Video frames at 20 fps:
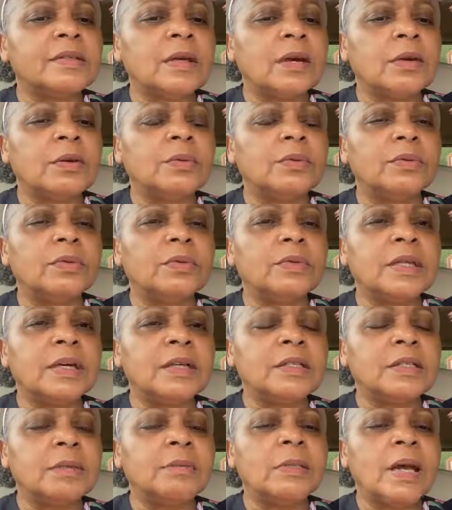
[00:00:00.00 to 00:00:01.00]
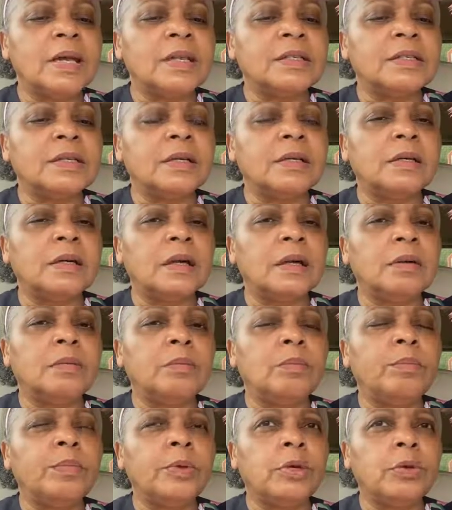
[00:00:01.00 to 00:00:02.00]
So that's amazing
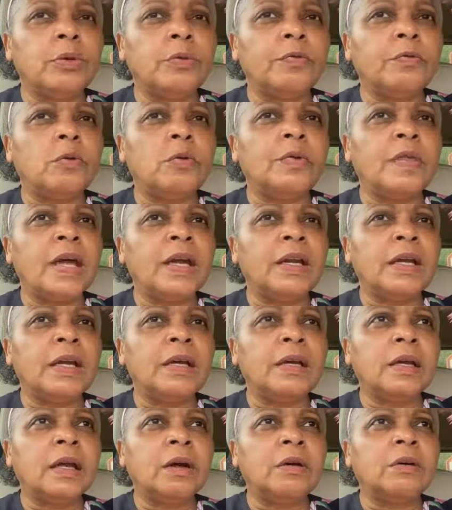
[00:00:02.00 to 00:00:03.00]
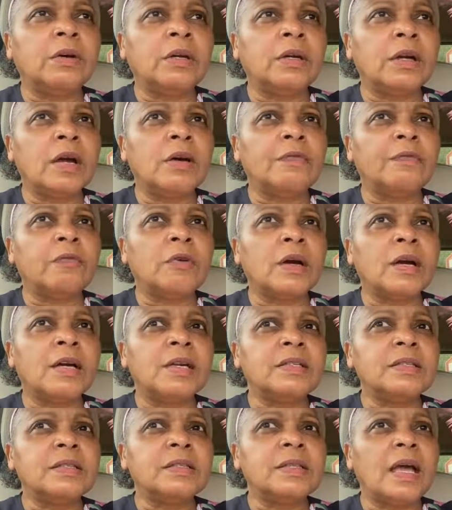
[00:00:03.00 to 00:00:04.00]
and beautiful that he cared enough for us